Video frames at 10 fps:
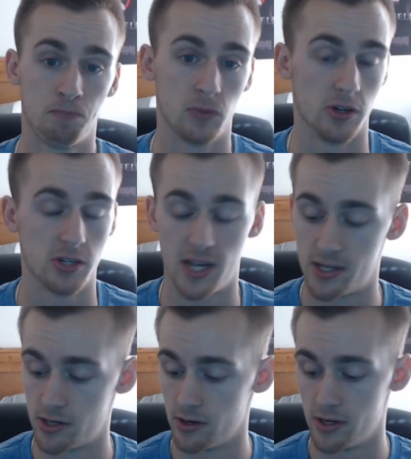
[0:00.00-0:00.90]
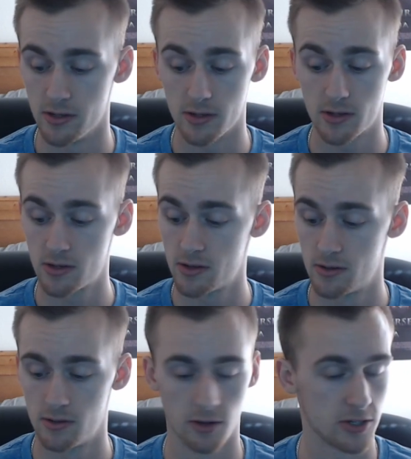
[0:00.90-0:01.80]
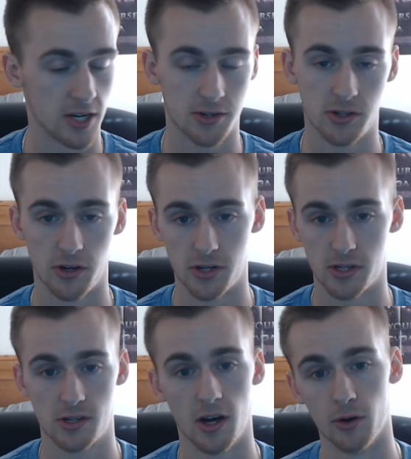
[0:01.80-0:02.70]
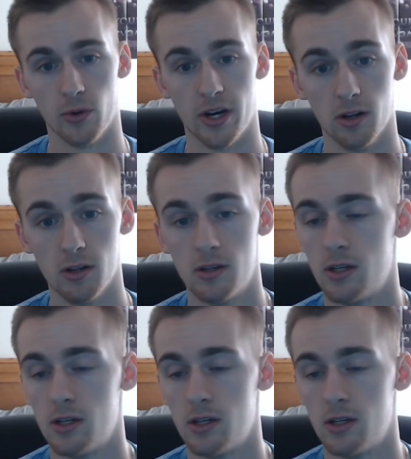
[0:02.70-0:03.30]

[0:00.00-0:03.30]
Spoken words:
their sensors are just unreal.